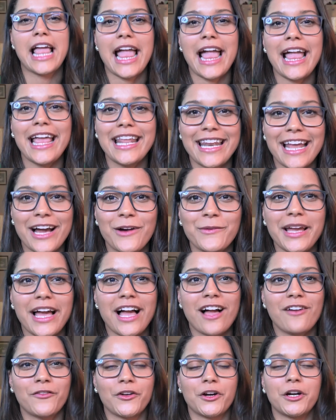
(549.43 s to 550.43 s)
And now we
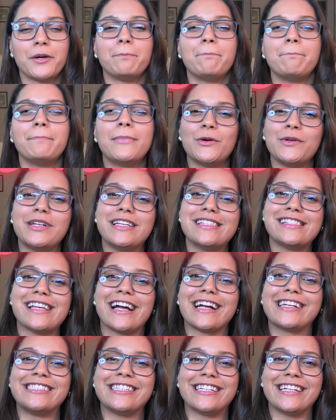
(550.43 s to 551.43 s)
have our bonus
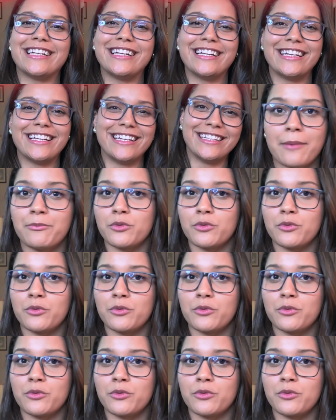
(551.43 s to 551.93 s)
section.